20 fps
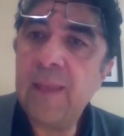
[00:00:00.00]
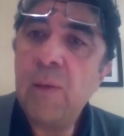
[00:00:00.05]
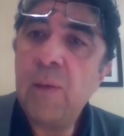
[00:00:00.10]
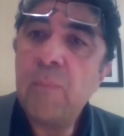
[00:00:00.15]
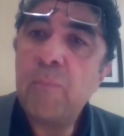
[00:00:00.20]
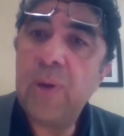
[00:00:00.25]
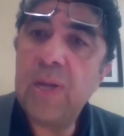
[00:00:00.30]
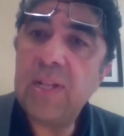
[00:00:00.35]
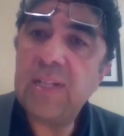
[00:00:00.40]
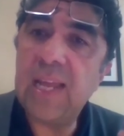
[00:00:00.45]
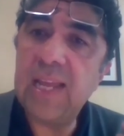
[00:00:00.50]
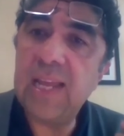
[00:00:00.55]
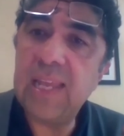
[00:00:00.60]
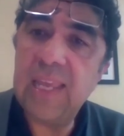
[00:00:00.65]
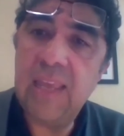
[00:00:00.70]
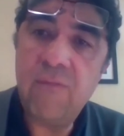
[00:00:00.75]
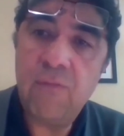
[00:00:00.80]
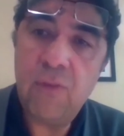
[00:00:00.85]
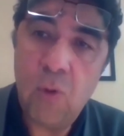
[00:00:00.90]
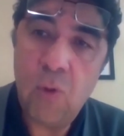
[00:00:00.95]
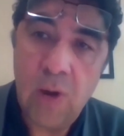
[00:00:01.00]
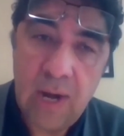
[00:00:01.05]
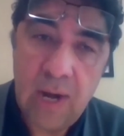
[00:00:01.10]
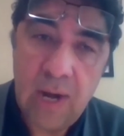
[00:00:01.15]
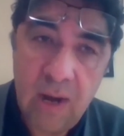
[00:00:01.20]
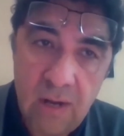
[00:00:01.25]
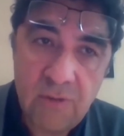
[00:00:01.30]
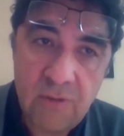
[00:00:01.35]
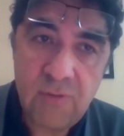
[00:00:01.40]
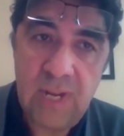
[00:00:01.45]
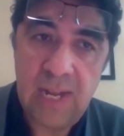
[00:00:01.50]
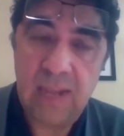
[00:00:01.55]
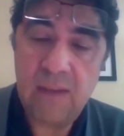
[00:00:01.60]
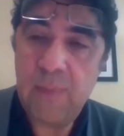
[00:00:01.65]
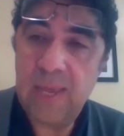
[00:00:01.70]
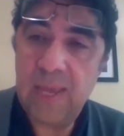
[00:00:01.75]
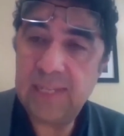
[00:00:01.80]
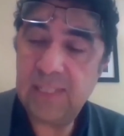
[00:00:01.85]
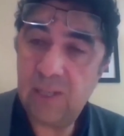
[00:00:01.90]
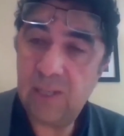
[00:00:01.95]
But if you are a country like
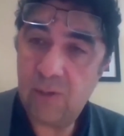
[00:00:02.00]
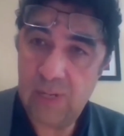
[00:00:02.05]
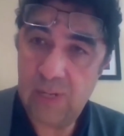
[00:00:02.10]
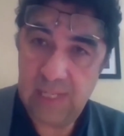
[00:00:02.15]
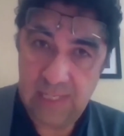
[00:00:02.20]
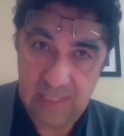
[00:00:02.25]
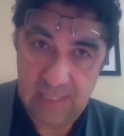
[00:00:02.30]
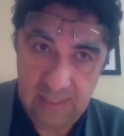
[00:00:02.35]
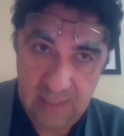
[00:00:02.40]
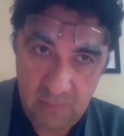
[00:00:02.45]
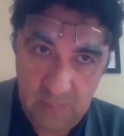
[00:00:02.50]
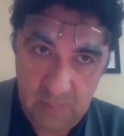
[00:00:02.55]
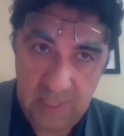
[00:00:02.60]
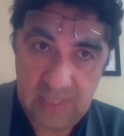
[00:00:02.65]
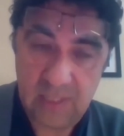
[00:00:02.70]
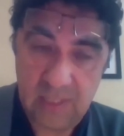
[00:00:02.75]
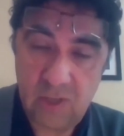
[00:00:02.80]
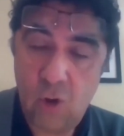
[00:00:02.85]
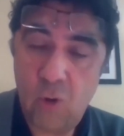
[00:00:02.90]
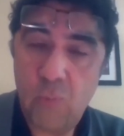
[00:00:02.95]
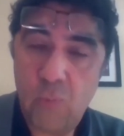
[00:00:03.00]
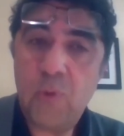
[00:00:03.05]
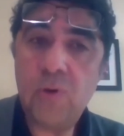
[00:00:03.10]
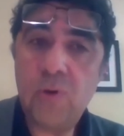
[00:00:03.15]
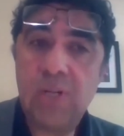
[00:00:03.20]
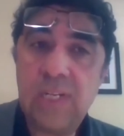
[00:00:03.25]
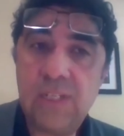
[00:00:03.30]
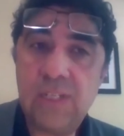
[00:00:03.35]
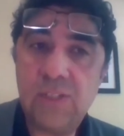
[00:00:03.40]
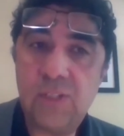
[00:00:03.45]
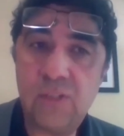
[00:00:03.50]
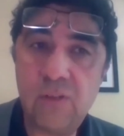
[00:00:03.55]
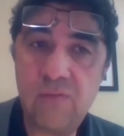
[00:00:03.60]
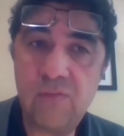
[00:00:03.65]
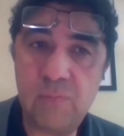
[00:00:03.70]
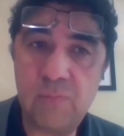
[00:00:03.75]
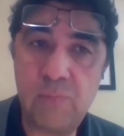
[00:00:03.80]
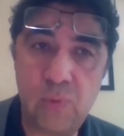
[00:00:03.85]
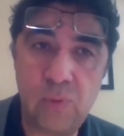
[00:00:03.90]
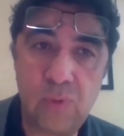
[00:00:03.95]
Mexico, and this is the big scope condition of
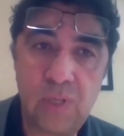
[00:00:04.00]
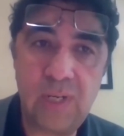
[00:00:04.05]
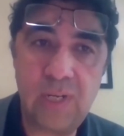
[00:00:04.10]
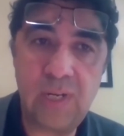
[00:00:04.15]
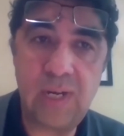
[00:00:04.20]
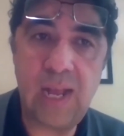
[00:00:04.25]
the book,